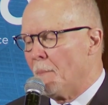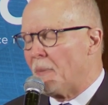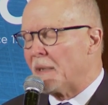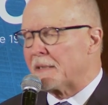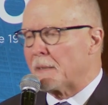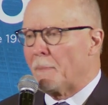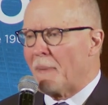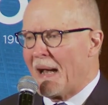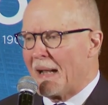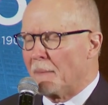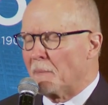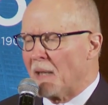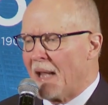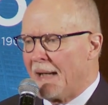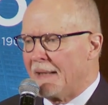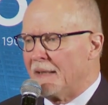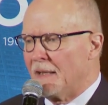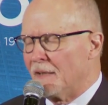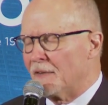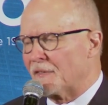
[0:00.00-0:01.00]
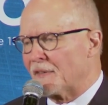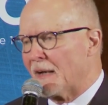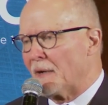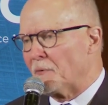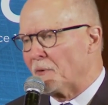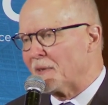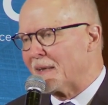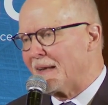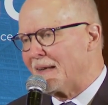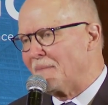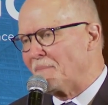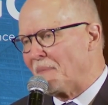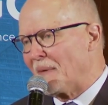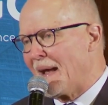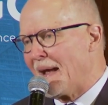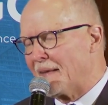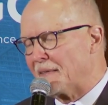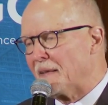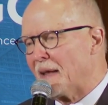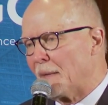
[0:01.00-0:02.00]
But the bottom line is I really
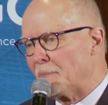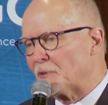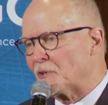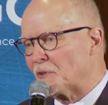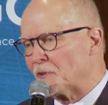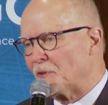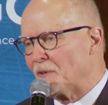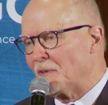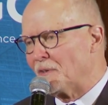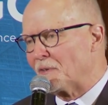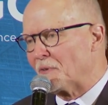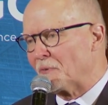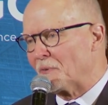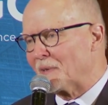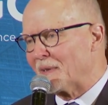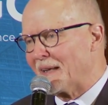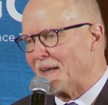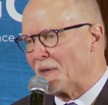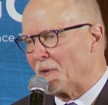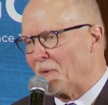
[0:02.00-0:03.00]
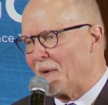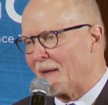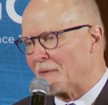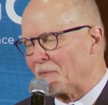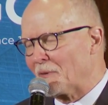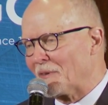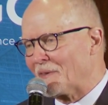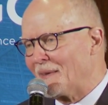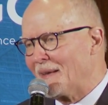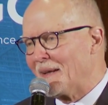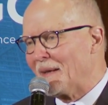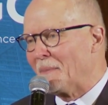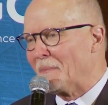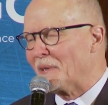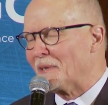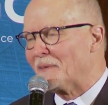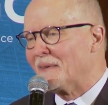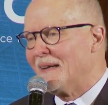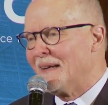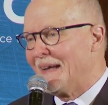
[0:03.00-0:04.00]
had an opportunity to really interact with him
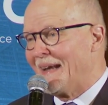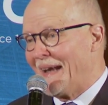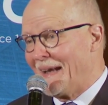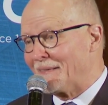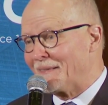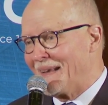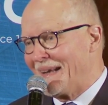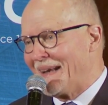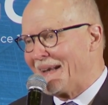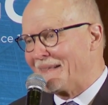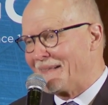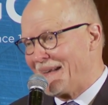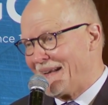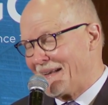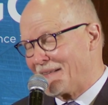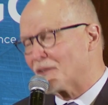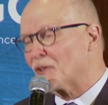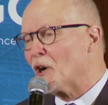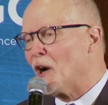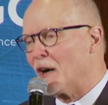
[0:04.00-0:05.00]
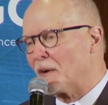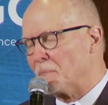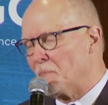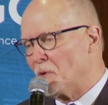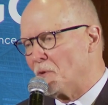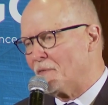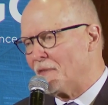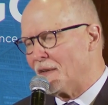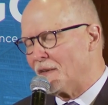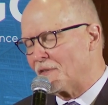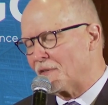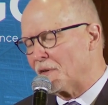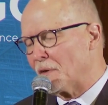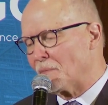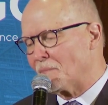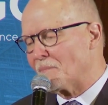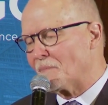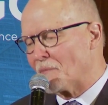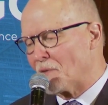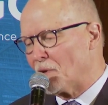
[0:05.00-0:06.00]
and talk movies.
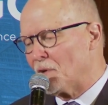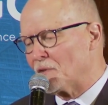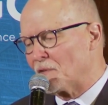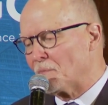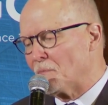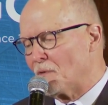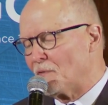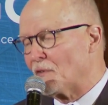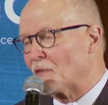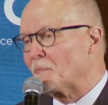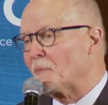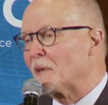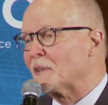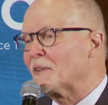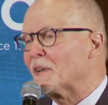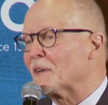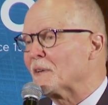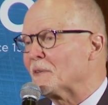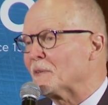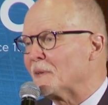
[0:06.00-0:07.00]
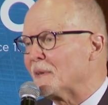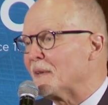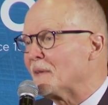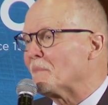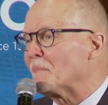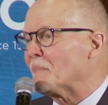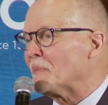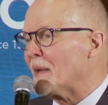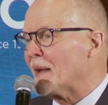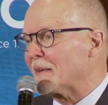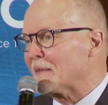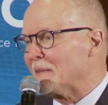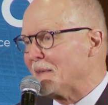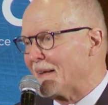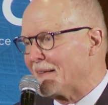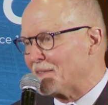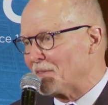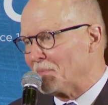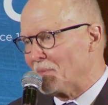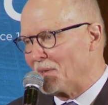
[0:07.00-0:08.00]
So those movies, particularly Black
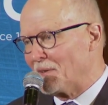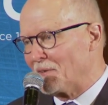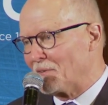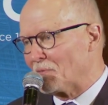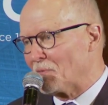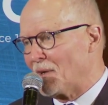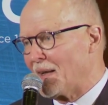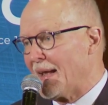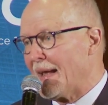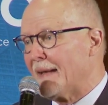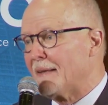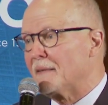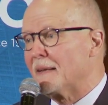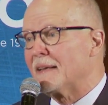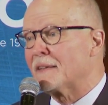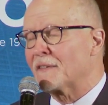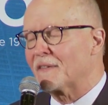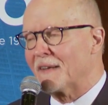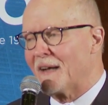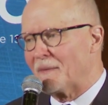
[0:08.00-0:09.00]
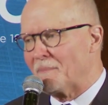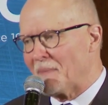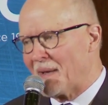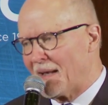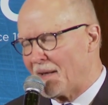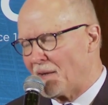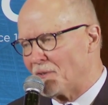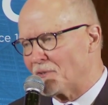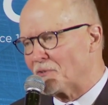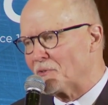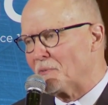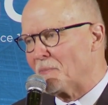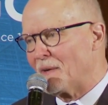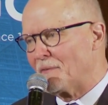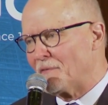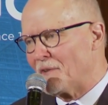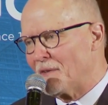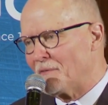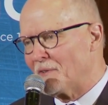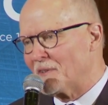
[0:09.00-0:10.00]
Klansman and Inside Man, are two of my
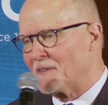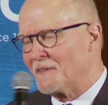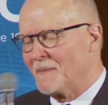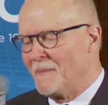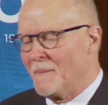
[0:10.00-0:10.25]
favorites.